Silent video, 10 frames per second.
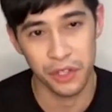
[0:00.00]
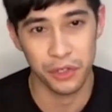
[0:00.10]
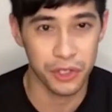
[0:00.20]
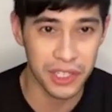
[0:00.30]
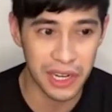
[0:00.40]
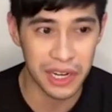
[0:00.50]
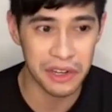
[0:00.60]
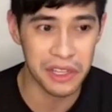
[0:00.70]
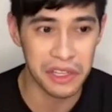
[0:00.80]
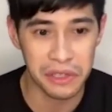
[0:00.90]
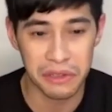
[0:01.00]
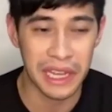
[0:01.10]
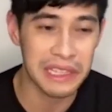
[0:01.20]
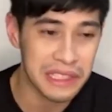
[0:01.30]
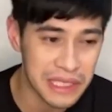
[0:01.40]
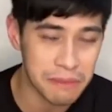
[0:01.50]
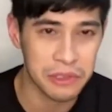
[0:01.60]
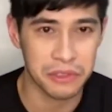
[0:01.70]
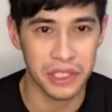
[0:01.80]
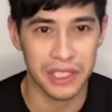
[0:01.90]
culinary, you know,
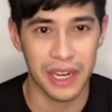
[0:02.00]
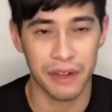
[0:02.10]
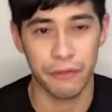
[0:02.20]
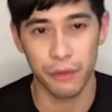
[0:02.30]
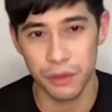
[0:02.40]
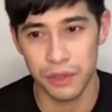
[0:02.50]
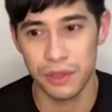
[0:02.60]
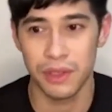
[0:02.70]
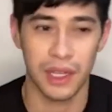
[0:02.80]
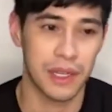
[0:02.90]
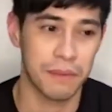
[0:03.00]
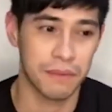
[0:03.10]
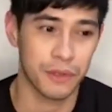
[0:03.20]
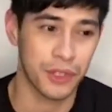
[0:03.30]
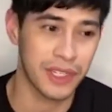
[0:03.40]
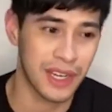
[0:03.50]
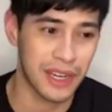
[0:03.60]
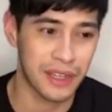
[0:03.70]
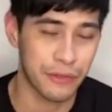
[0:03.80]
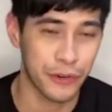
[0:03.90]
items, culinary food, um,
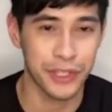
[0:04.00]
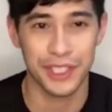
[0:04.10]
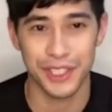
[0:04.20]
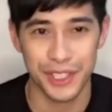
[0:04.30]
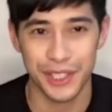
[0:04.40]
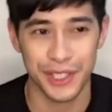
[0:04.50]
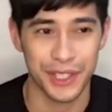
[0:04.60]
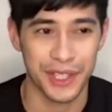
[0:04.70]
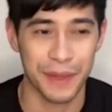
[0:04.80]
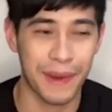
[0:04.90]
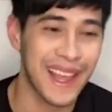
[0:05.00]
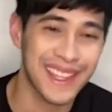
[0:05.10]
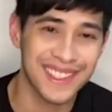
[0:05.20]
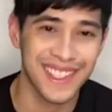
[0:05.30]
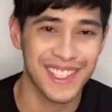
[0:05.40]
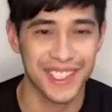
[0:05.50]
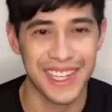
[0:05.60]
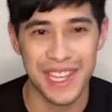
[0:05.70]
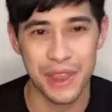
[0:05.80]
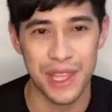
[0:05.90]
culinary furniture or appliances or
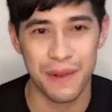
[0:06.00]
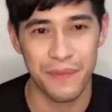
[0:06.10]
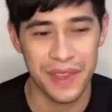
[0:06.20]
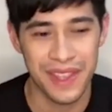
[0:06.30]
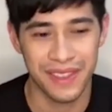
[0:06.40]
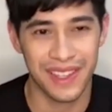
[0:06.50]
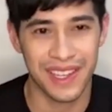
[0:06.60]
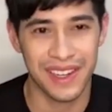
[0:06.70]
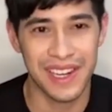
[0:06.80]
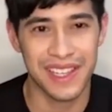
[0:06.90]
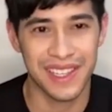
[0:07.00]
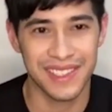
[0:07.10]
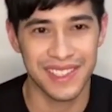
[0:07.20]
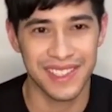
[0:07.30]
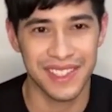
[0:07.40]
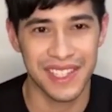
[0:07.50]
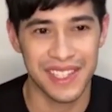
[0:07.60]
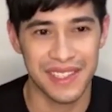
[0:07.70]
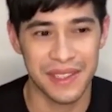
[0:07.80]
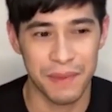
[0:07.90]
anything that I really can just
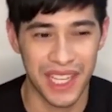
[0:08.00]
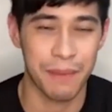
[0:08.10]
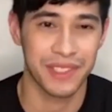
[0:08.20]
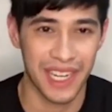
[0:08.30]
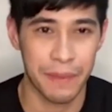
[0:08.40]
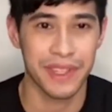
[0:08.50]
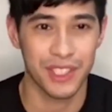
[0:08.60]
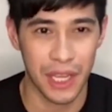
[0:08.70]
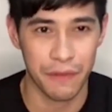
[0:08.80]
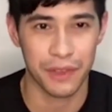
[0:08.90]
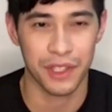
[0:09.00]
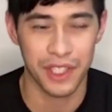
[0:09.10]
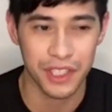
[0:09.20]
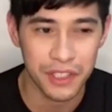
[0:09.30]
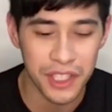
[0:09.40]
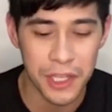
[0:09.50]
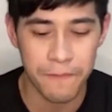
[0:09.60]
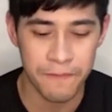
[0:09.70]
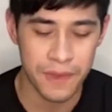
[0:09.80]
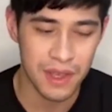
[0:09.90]
really become a celebrity chef in the country.
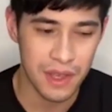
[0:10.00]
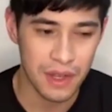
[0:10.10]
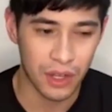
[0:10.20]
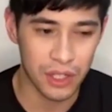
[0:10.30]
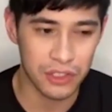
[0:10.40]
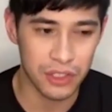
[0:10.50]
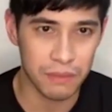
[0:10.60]
Also,